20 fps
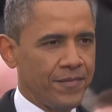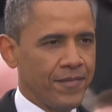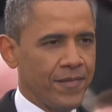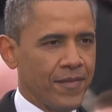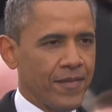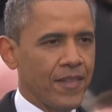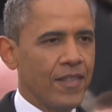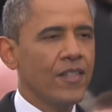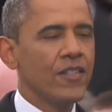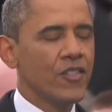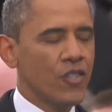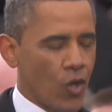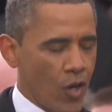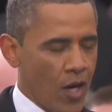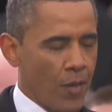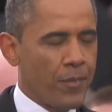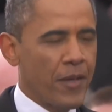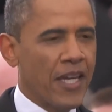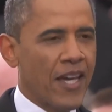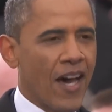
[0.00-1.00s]
and the
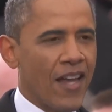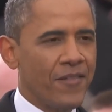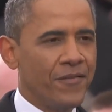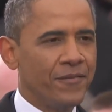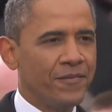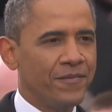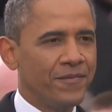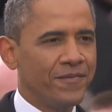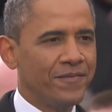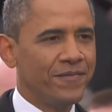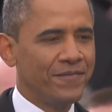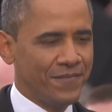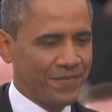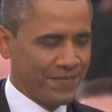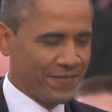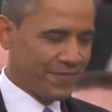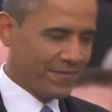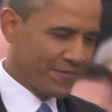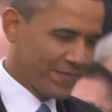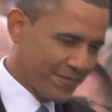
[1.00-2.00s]
2008
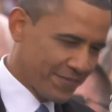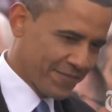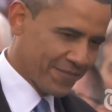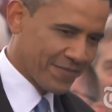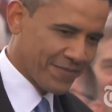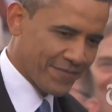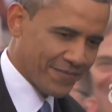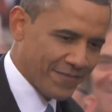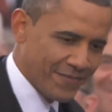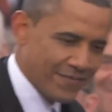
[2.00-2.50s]
election of